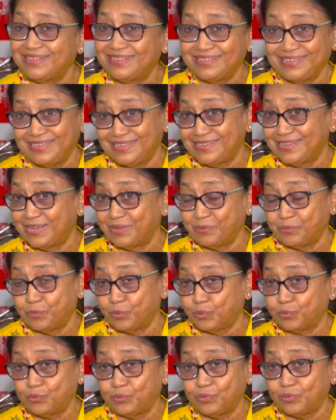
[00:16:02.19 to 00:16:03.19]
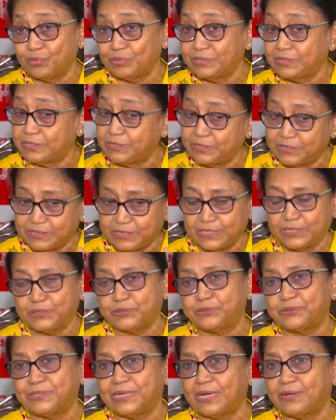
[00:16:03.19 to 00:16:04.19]
In Urdu, she
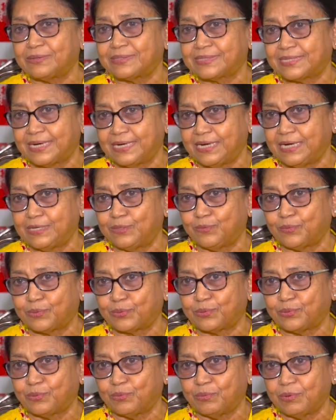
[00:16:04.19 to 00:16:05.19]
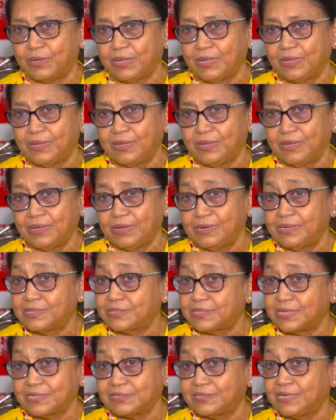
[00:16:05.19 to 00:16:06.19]
should have studied Urdu. It's
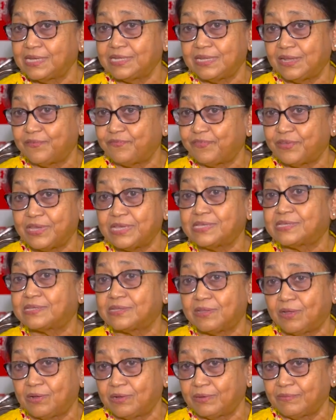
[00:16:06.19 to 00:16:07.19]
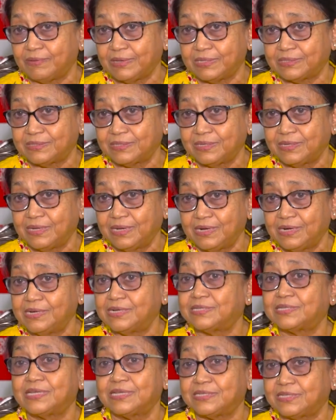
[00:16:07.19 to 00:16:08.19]
such a nafis language.
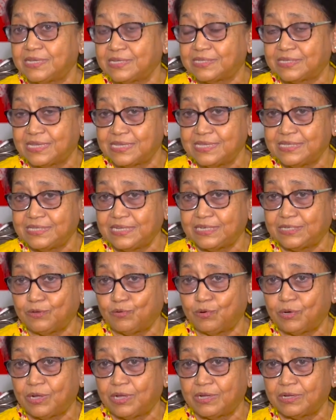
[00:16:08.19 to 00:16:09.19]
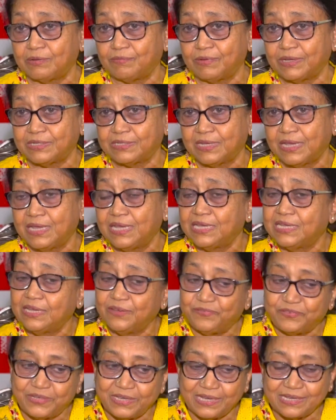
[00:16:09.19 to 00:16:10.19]
It's such a sensitive language.
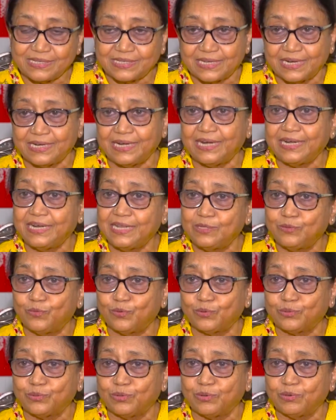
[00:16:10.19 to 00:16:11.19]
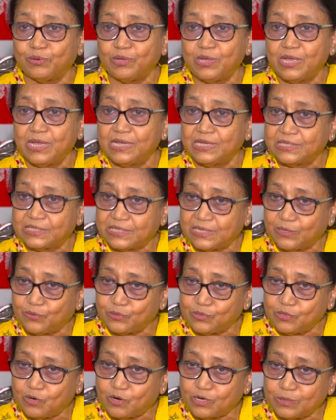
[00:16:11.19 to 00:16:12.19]
If she has studied in Urdu, she
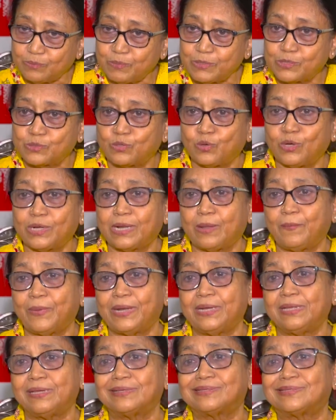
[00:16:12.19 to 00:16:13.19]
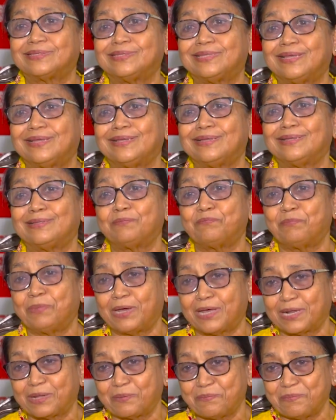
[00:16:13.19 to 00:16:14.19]
would not be so rebellious, they
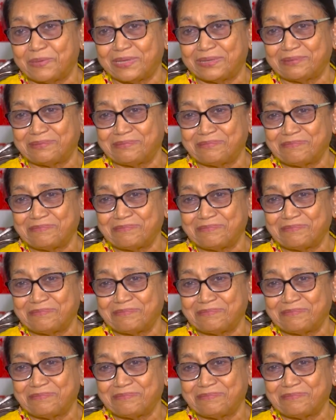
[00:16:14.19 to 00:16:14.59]
mark me.